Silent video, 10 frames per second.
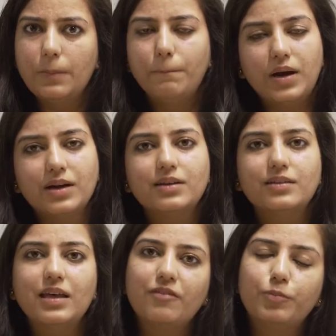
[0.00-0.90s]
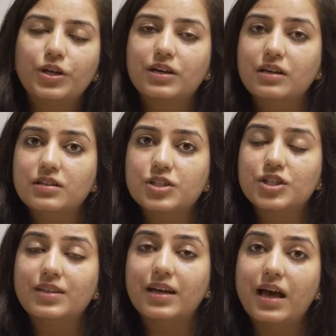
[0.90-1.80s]
but they have put a
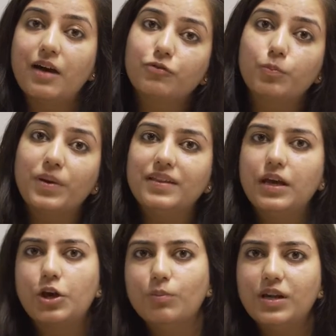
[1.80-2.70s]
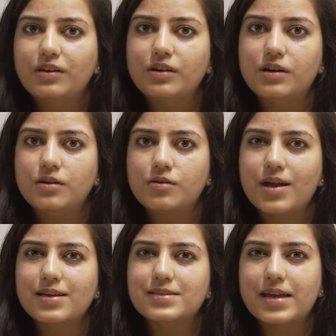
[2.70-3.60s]
condition that I have to pay the accumulated
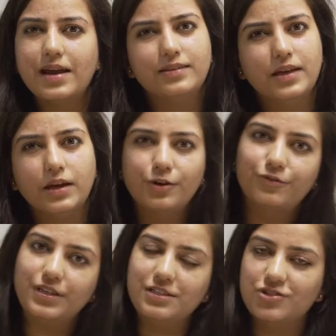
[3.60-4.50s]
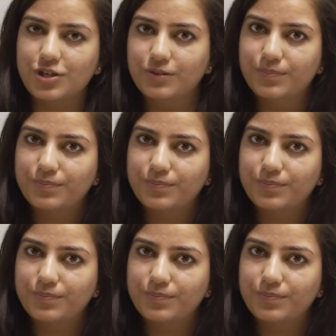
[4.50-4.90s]
interest at the end of each year.